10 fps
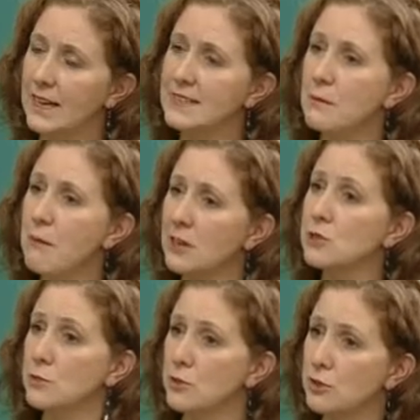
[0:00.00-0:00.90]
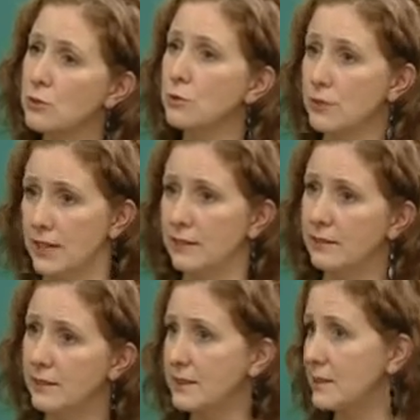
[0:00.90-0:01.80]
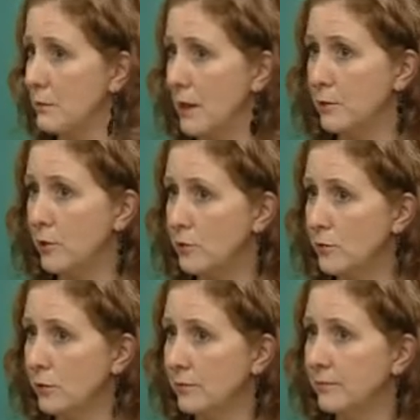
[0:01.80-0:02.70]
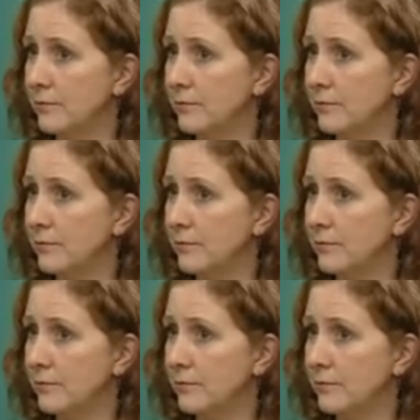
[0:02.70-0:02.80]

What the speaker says: As a management tool then, is the map useful?